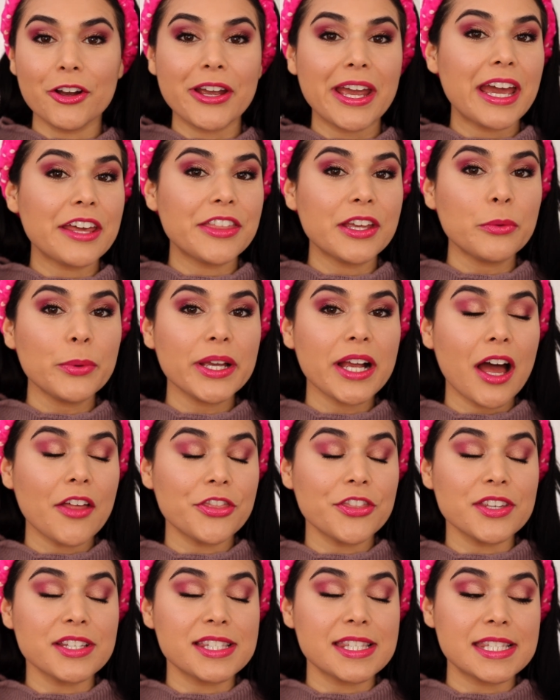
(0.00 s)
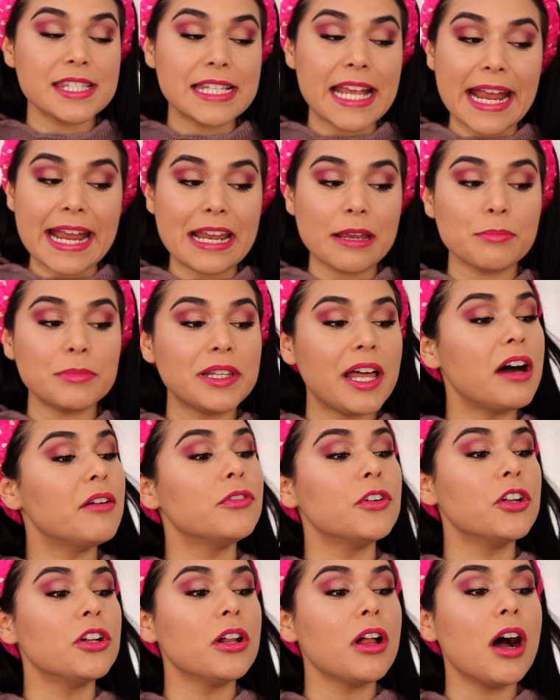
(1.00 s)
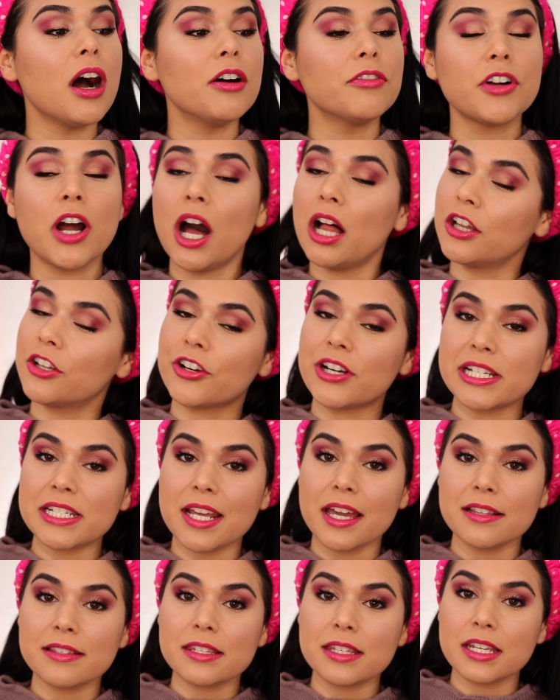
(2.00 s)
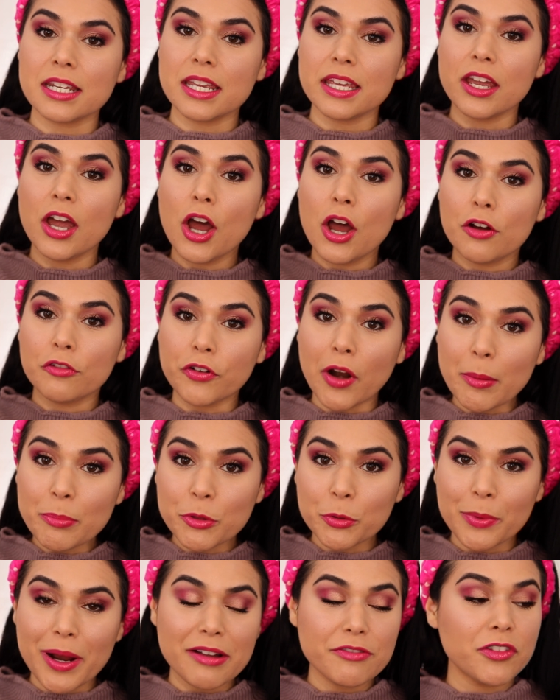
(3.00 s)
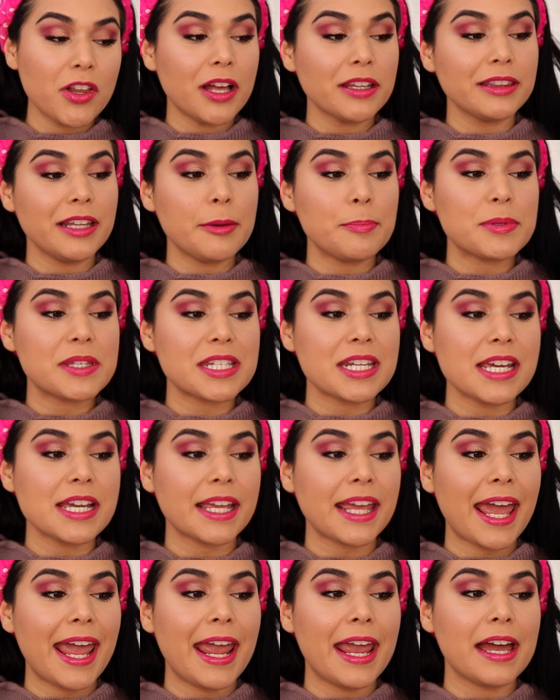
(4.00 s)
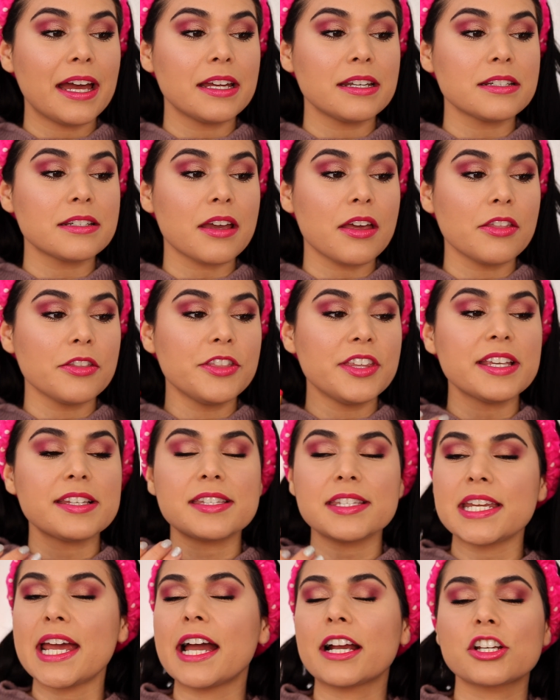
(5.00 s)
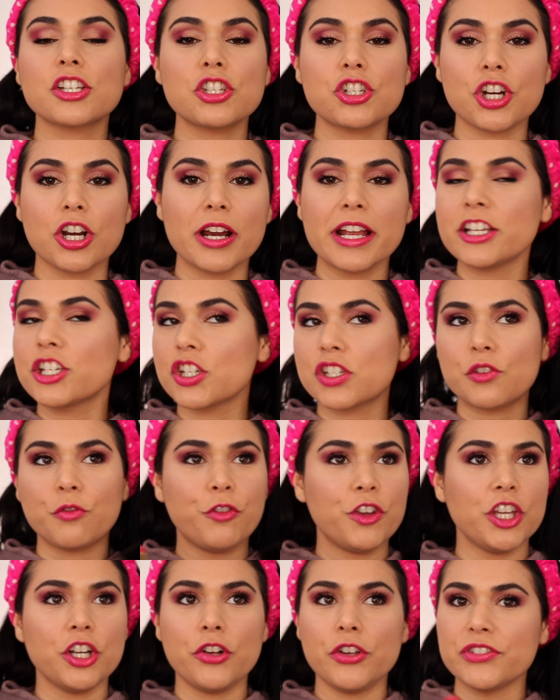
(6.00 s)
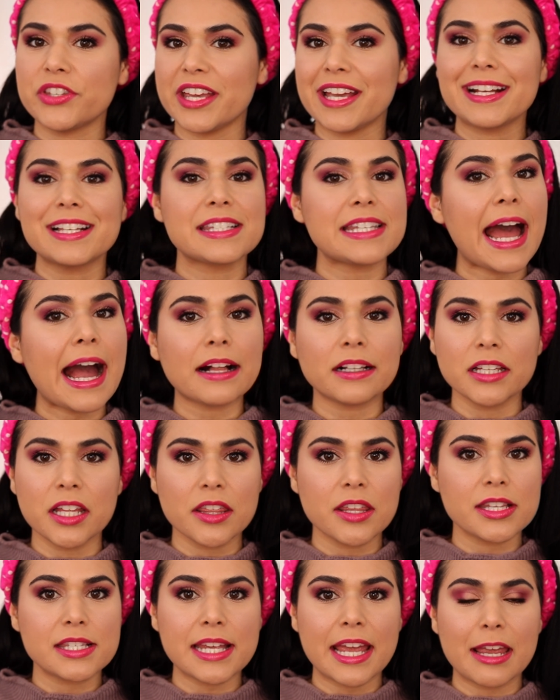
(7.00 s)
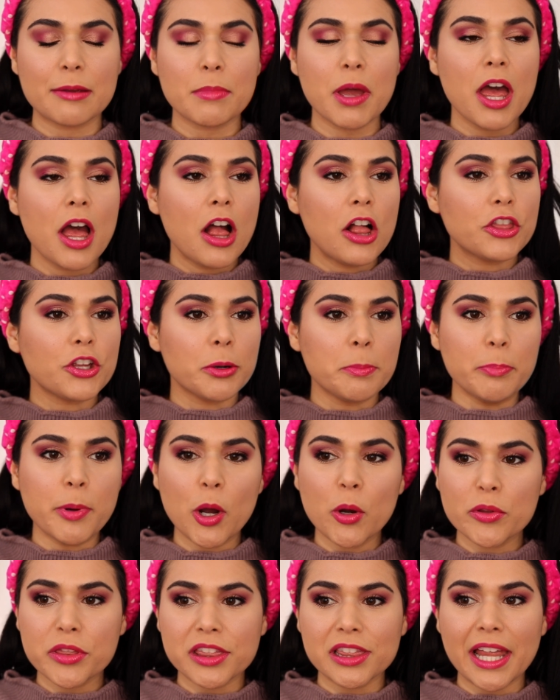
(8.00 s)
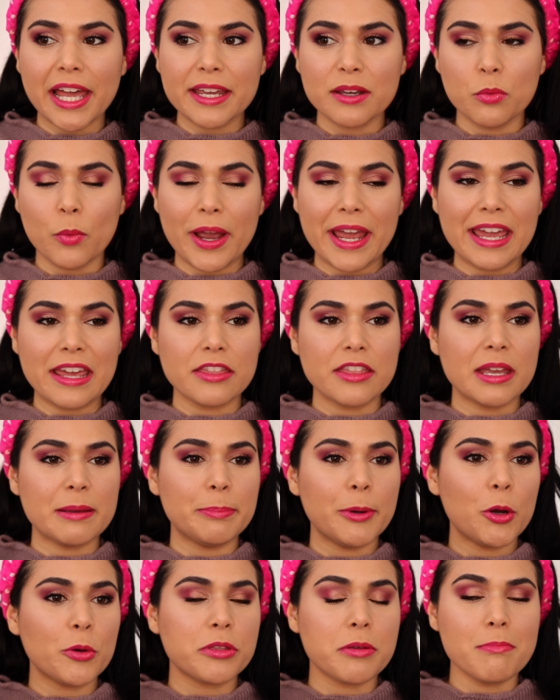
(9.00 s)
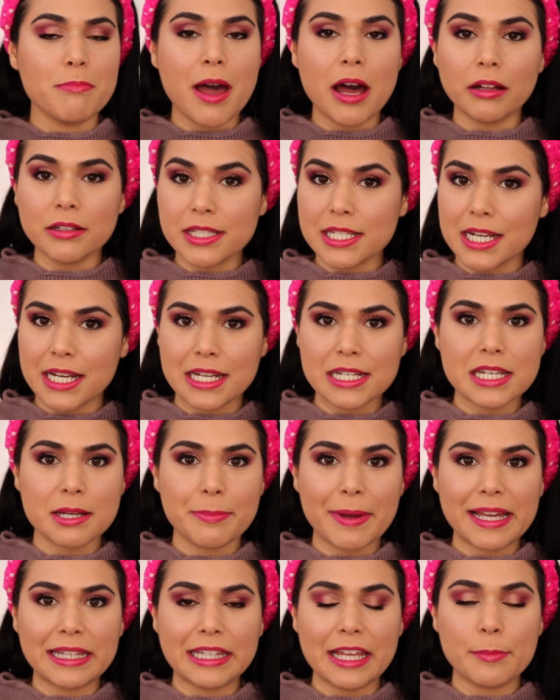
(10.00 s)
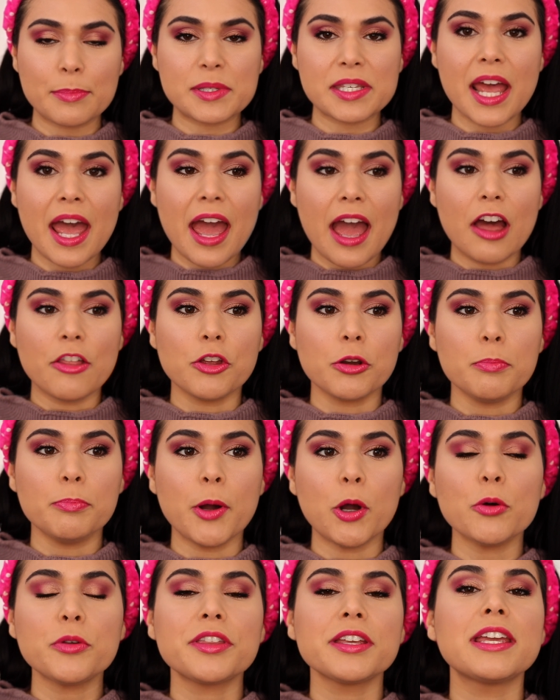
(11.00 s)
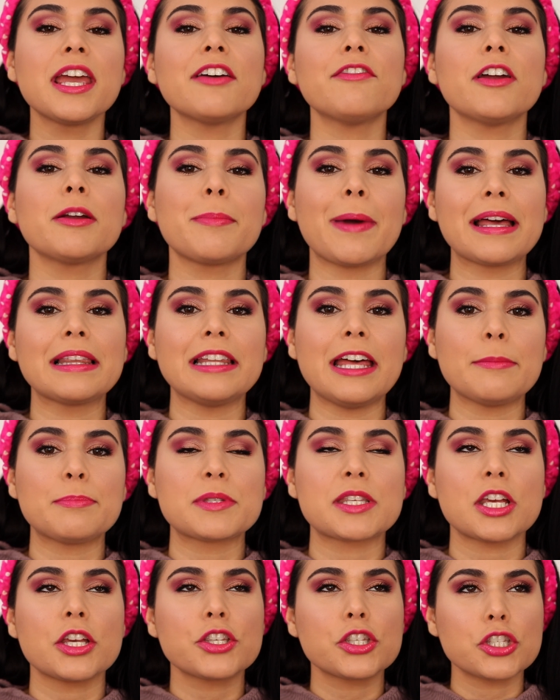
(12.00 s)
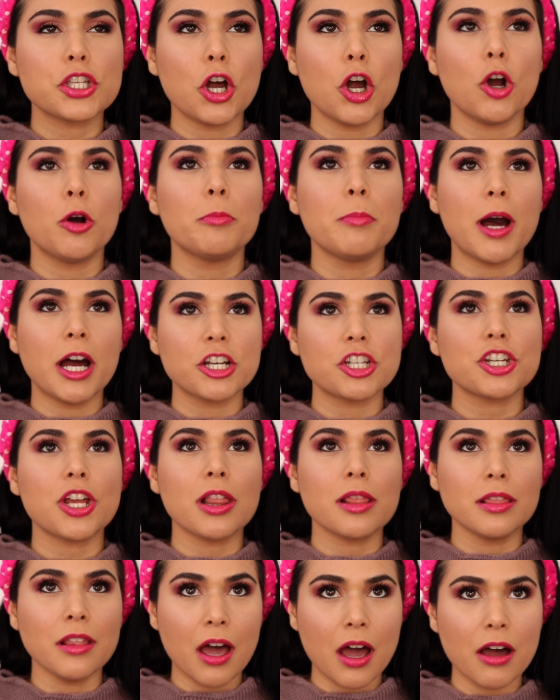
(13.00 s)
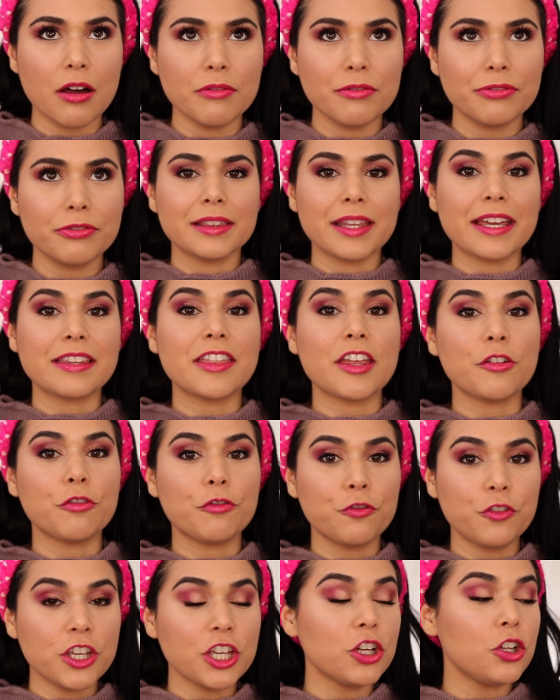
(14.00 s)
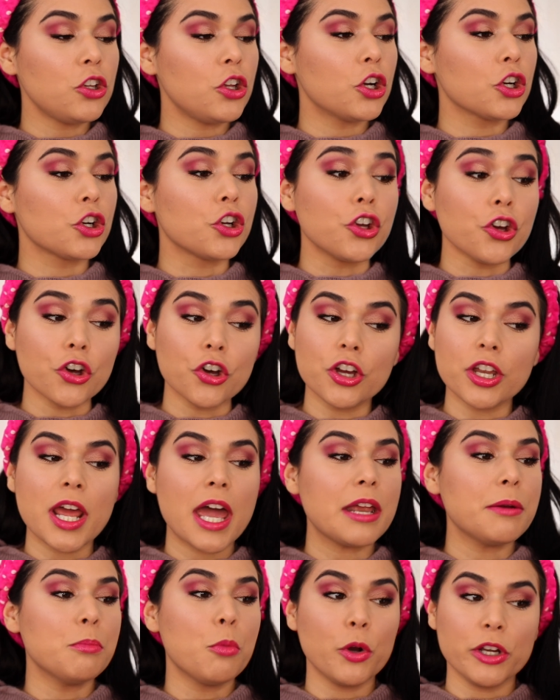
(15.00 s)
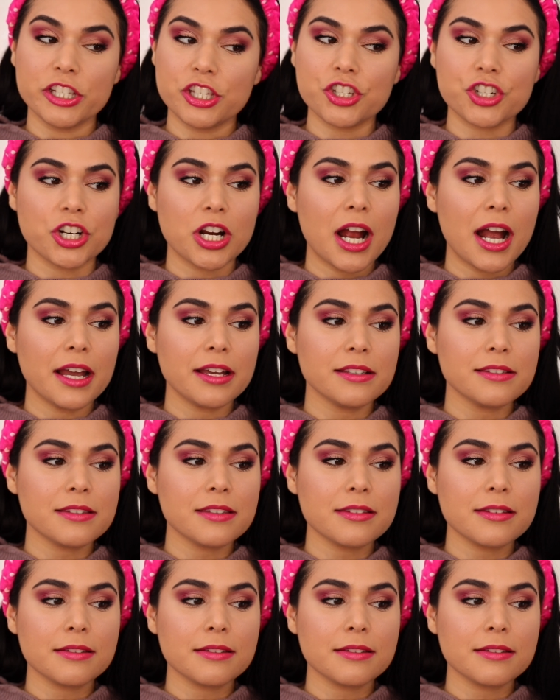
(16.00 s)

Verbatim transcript: Okay, I think we got the same level of color intensity from the Revlon lipstick and this texture. It just feels exactly the same. They're both lightweight, they both melted into my lips, and they're both giving my lips so much love. Like they feel good and moisturized.